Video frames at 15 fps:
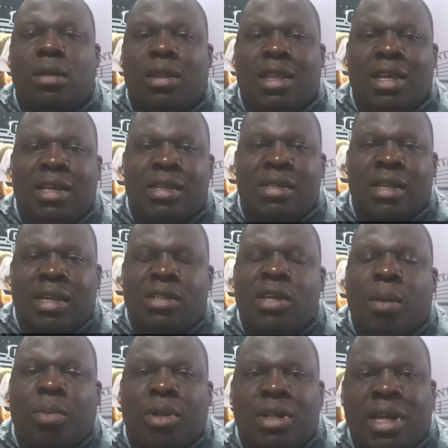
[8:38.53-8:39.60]
These next
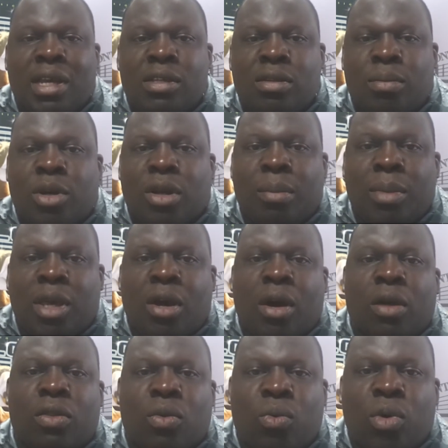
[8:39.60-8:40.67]
couple of days, I'm going to be
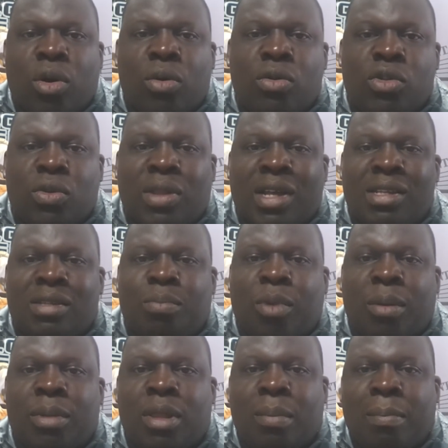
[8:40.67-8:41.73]
on the road, so that's
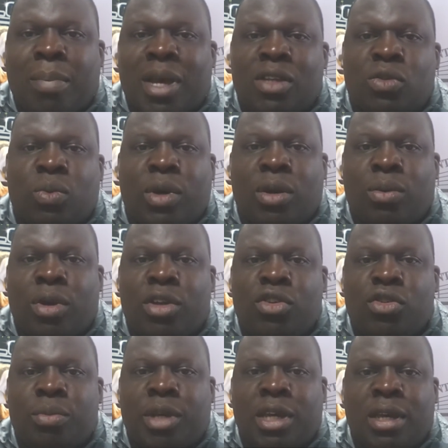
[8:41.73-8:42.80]
probably the best way to
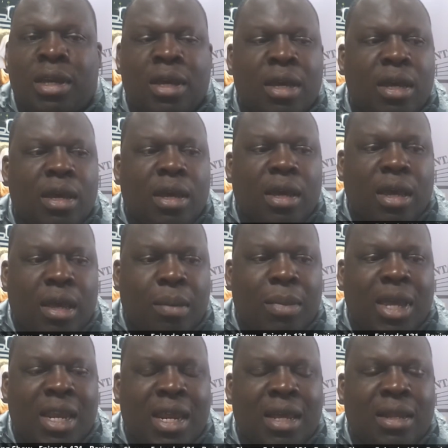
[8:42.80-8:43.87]
reach me
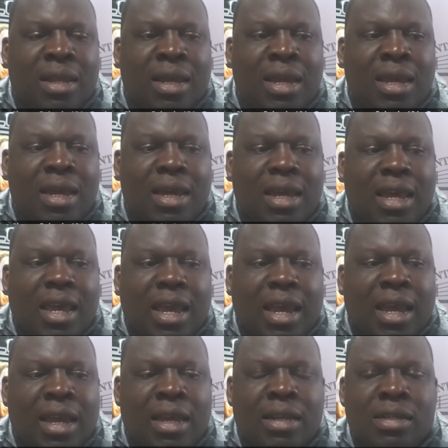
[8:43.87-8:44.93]
immediately.
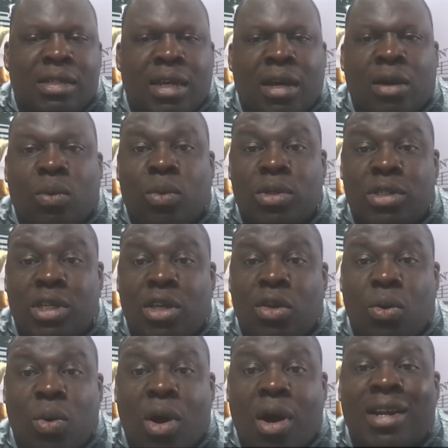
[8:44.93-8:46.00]
And uh, we'll see
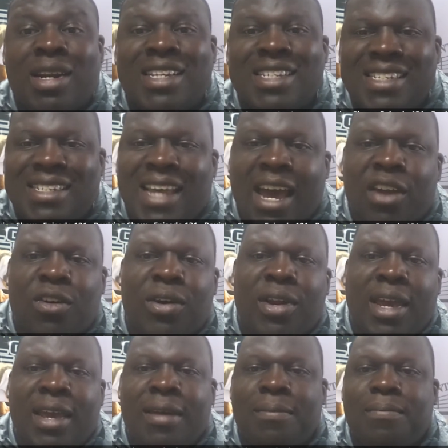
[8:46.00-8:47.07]
you on
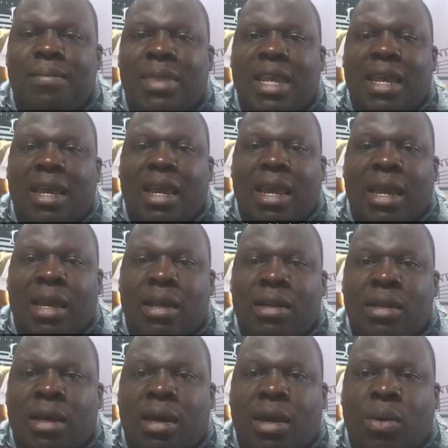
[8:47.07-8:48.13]
Saturday.
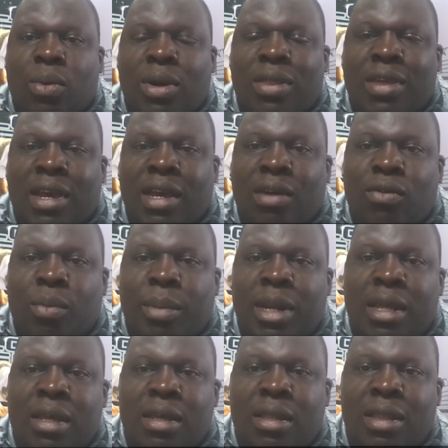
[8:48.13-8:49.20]
And uh, I want to thank
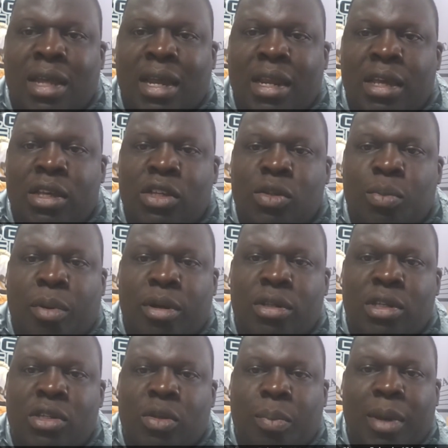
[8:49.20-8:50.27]
everybody that is
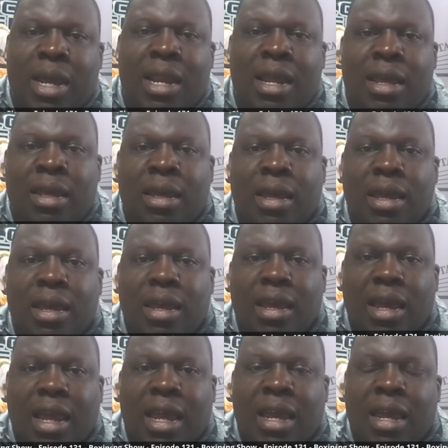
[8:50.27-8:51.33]
participating
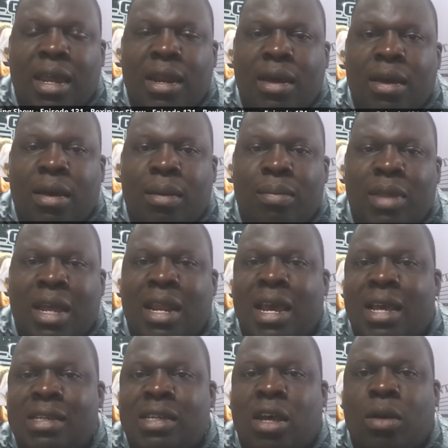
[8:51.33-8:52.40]
and um, that
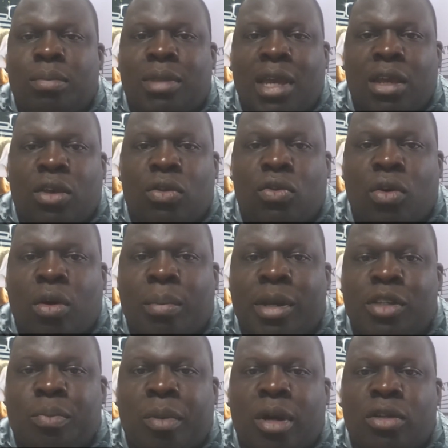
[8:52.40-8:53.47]
has helped. Thank you to all
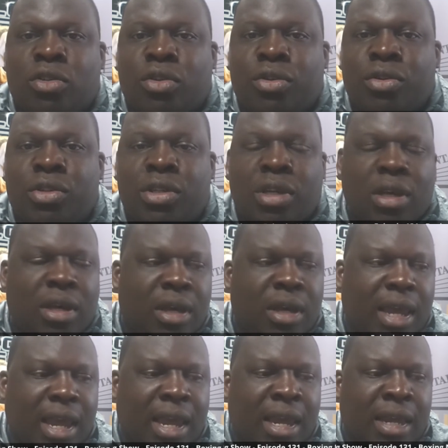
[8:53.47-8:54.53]
my sponsors.
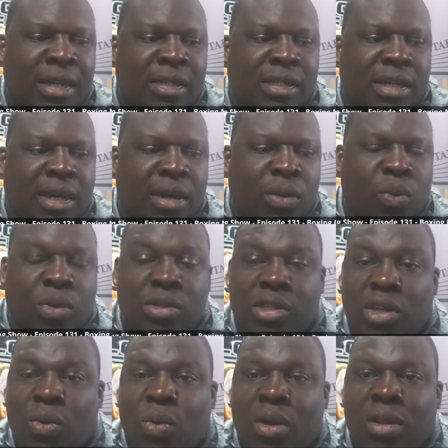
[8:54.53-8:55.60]
And uh, we'll
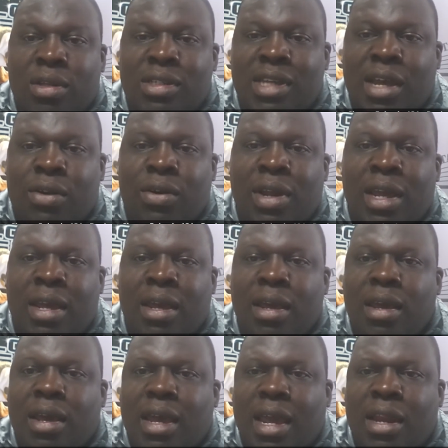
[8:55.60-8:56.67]
see you all on Saturday.
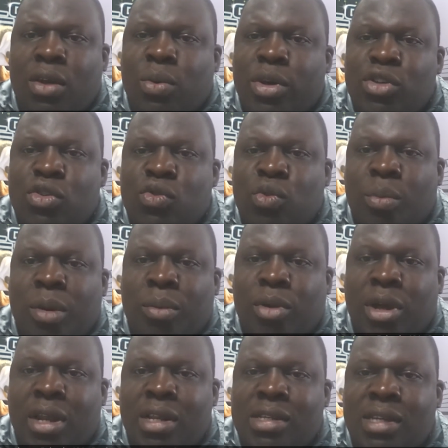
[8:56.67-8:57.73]
Any questions,
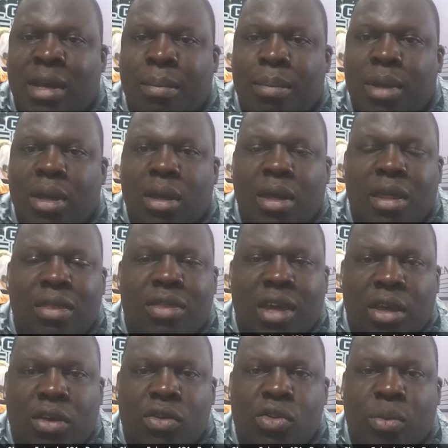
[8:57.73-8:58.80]
remember, hit us up.
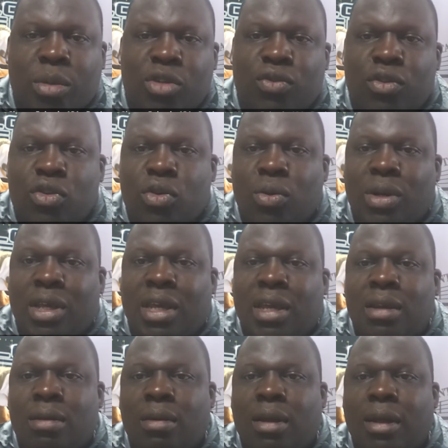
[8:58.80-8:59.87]
Thank you so much for tuning
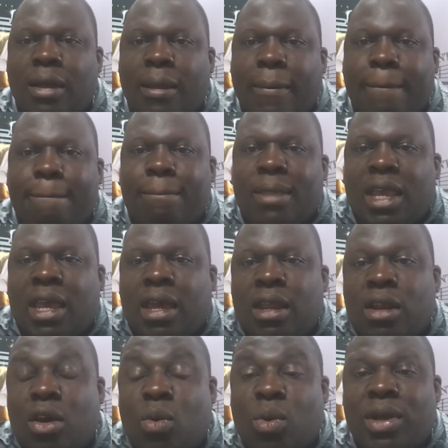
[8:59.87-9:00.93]
in.
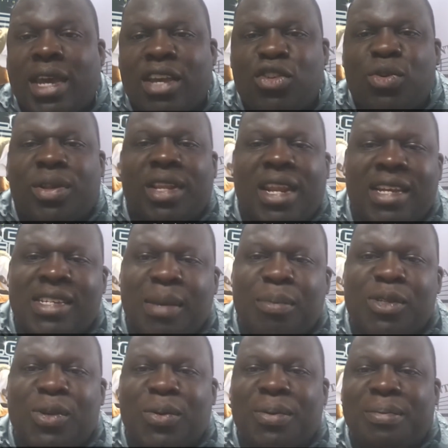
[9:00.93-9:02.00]
And uh, we'll catch you on the next
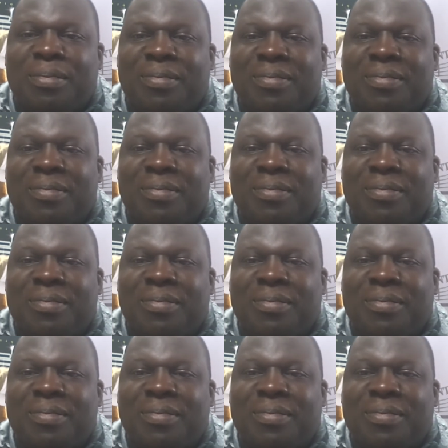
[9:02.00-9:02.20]
episode.